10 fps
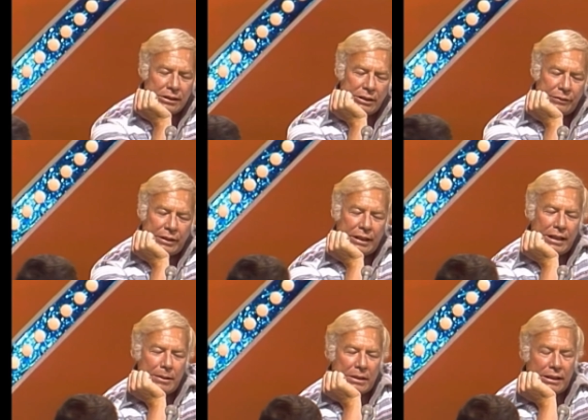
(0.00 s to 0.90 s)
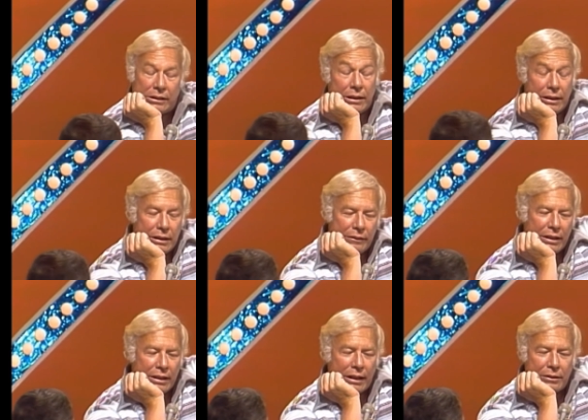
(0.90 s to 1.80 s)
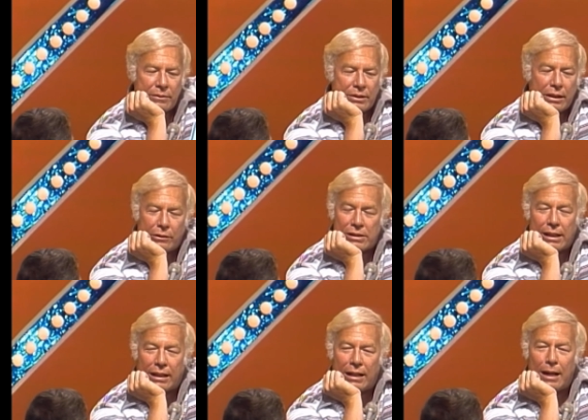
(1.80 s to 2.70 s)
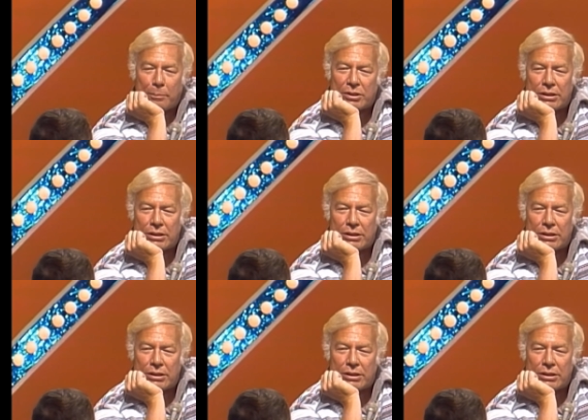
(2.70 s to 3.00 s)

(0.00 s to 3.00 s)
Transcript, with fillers: go for the animal. I couldn't think of anything. they just like cops.